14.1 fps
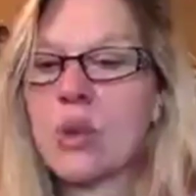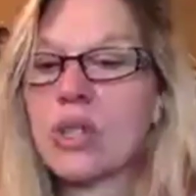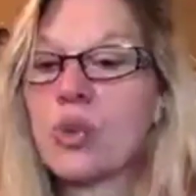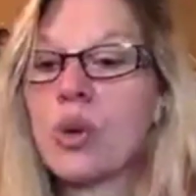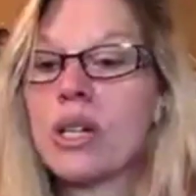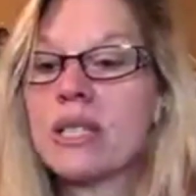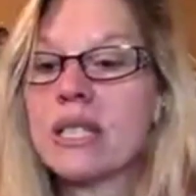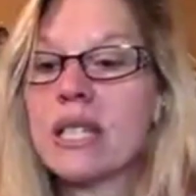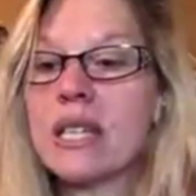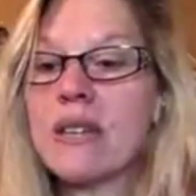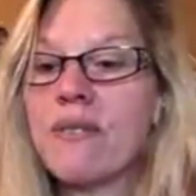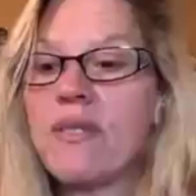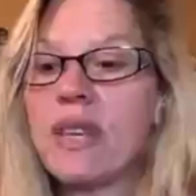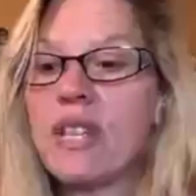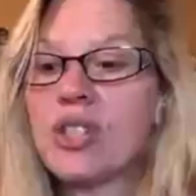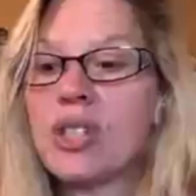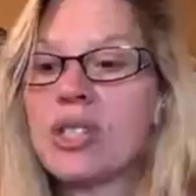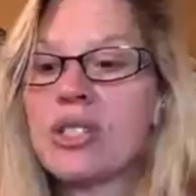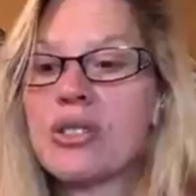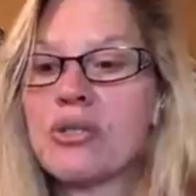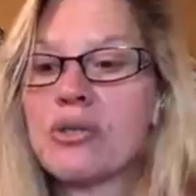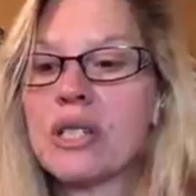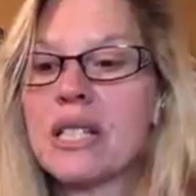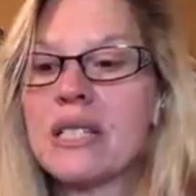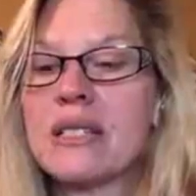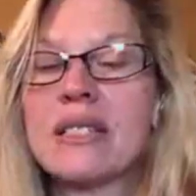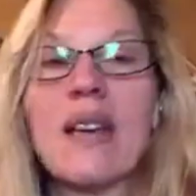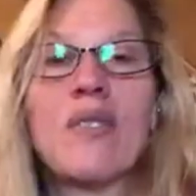which was Ephesians
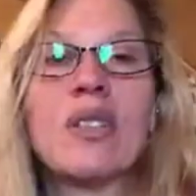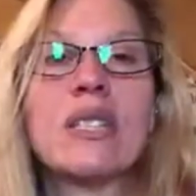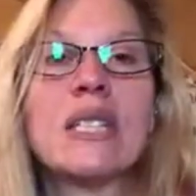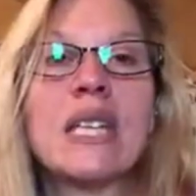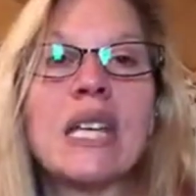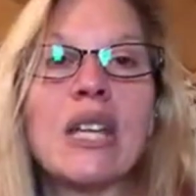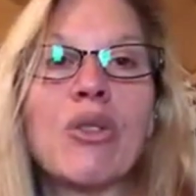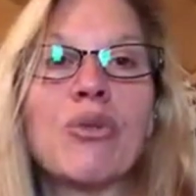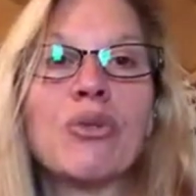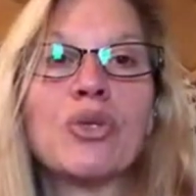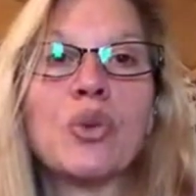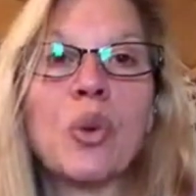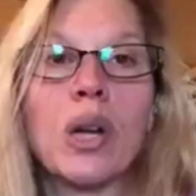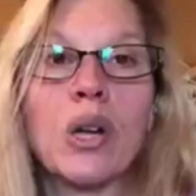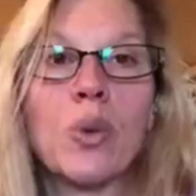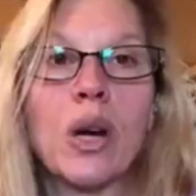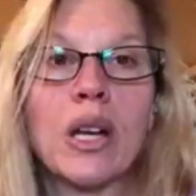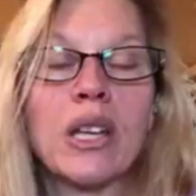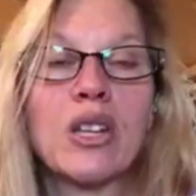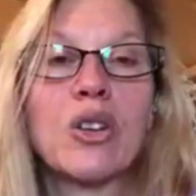3:17 through 21,